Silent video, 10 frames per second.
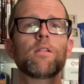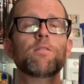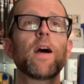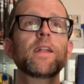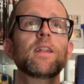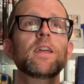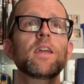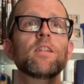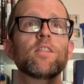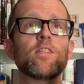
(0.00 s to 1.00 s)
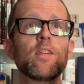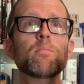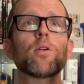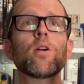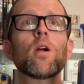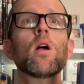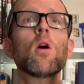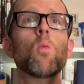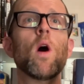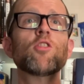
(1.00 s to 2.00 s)
Finally, in December,
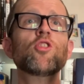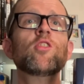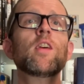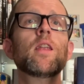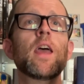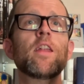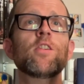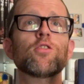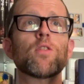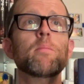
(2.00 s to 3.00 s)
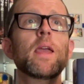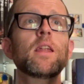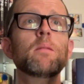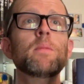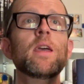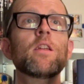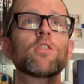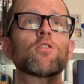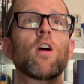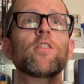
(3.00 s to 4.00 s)
Washington and his remaining
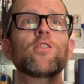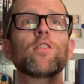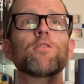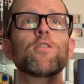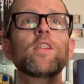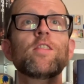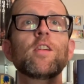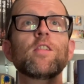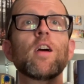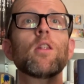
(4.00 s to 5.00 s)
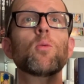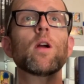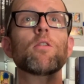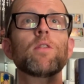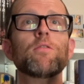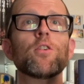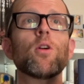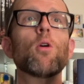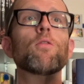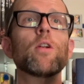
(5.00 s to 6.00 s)
men crossed the freezing Delaware
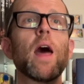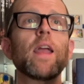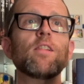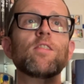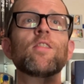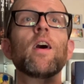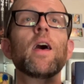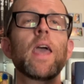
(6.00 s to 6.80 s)
River overnight